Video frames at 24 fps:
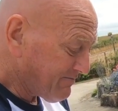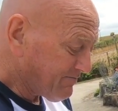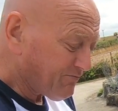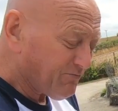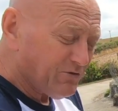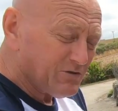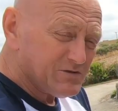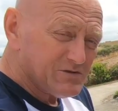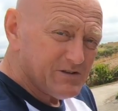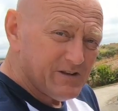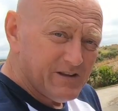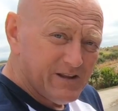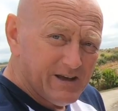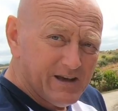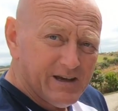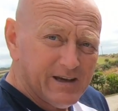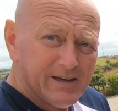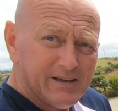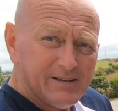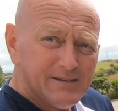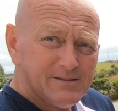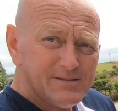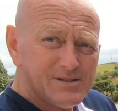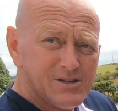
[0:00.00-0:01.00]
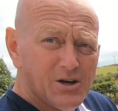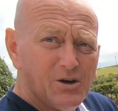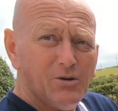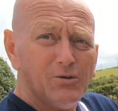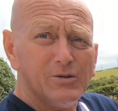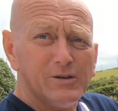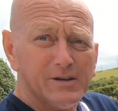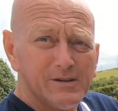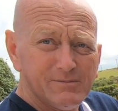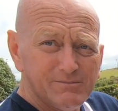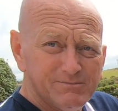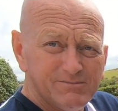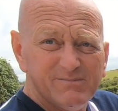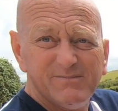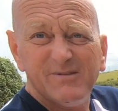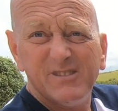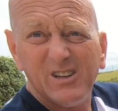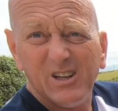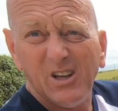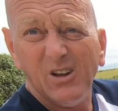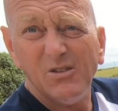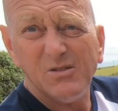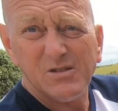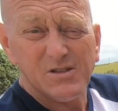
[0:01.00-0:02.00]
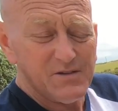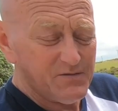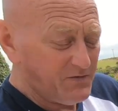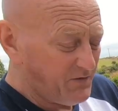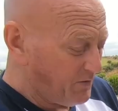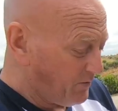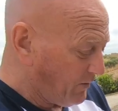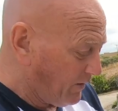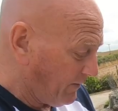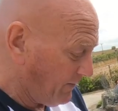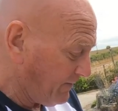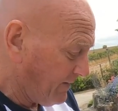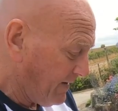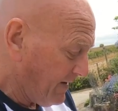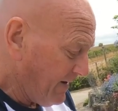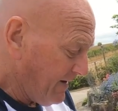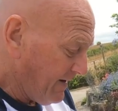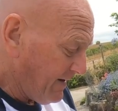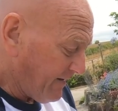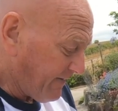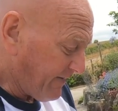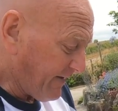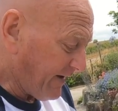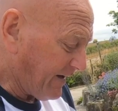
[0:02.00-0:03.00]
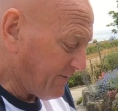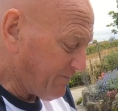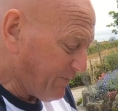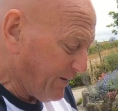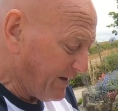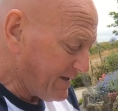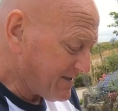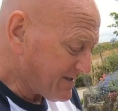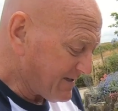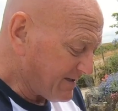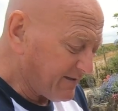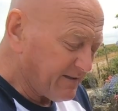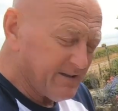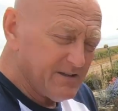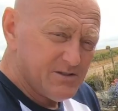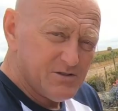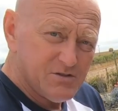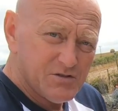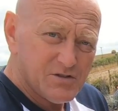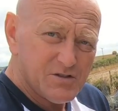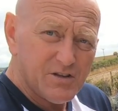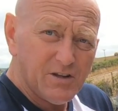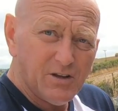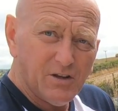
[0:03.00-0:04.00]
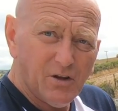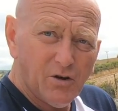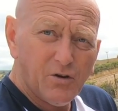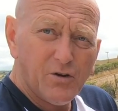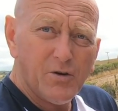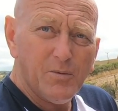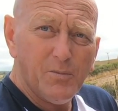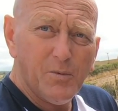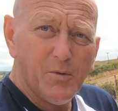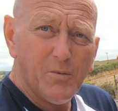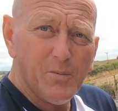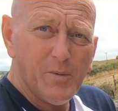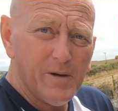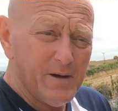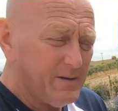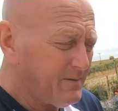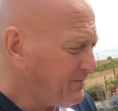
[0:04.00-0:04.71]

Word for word: wasn't there to hold it closed if you want, that basically is just the lockable bit.